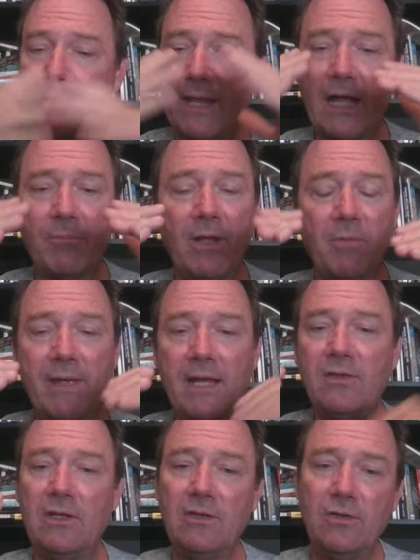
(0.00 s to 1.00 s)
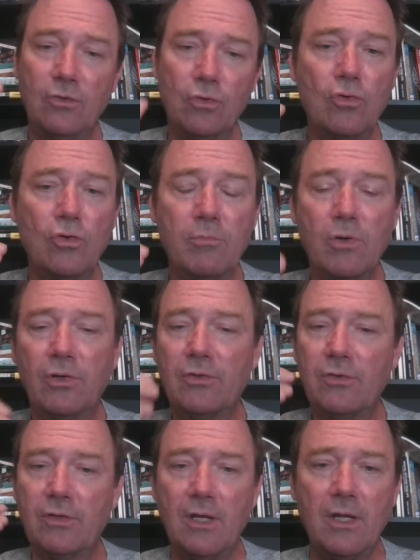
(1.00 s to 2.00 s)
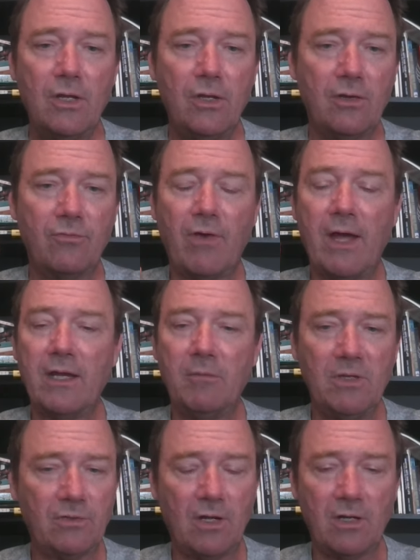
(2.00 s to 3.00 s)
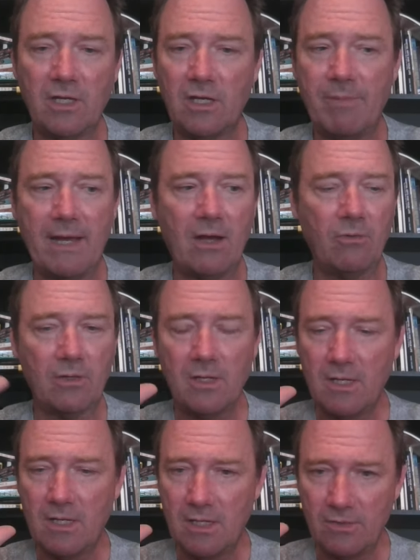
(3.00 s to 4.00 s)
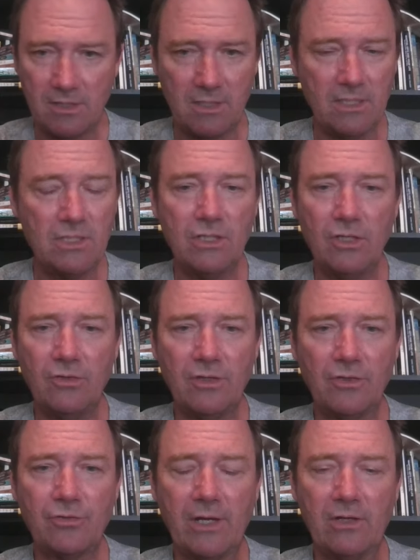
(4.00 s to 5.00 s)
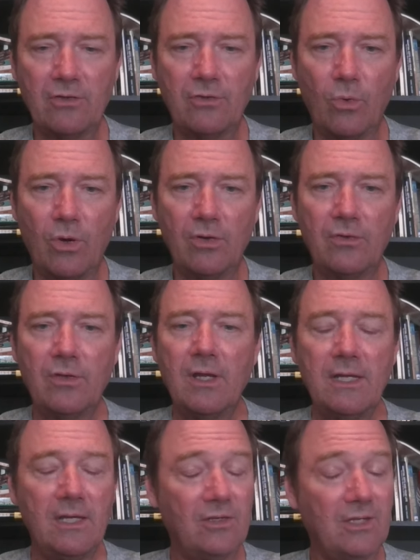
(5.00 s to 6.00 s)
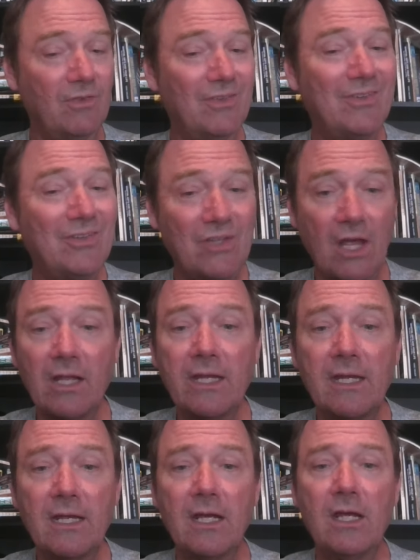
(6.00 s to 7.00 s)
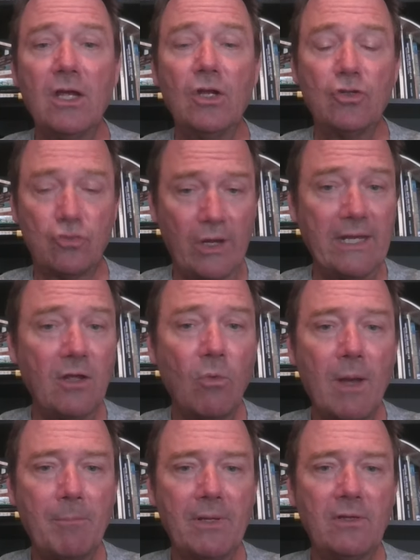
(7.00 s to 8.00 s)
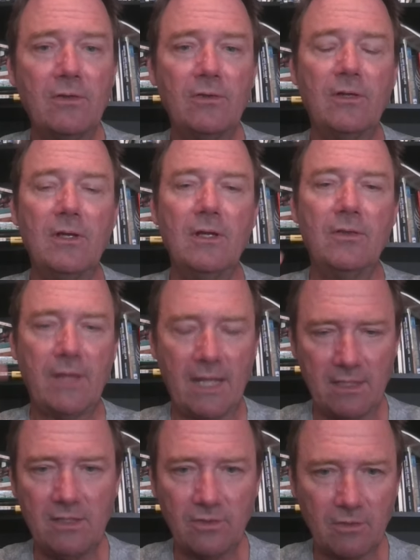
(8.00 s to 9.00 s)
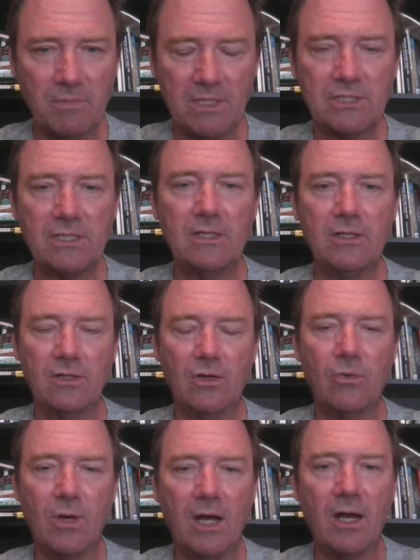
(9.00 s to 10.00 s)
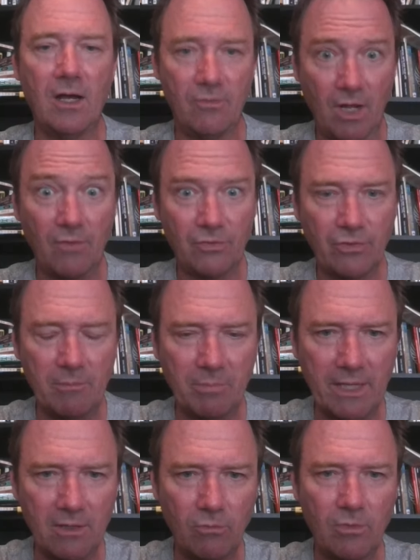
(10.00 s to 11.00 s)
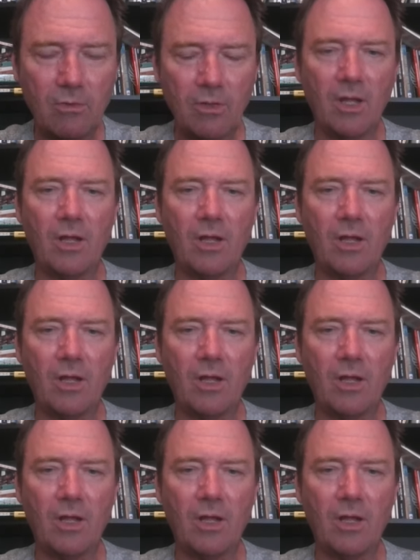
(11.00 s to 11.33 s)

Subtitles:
Black Belt magazines, Google books, you can find him. He's talking about the ninja using straight swords. He's even selling training weapons that he's commissioned, of straight bladed